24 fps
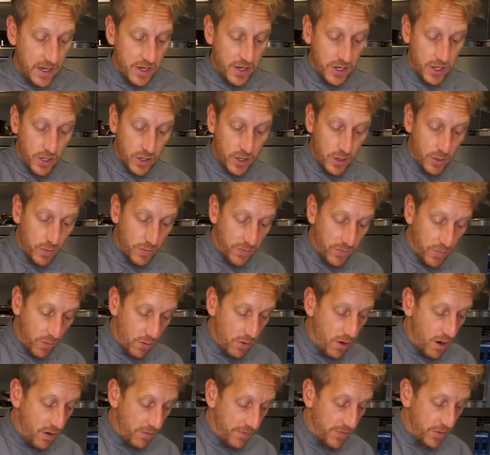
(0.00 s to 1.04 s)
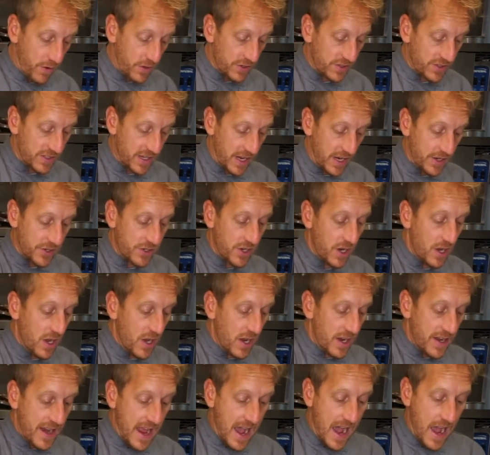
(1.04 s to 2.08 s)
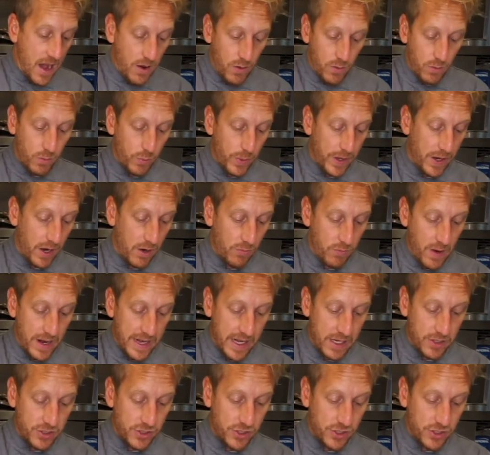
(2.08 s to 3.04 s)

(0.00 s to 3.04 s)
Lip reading: to do for our first dish. Now we are ready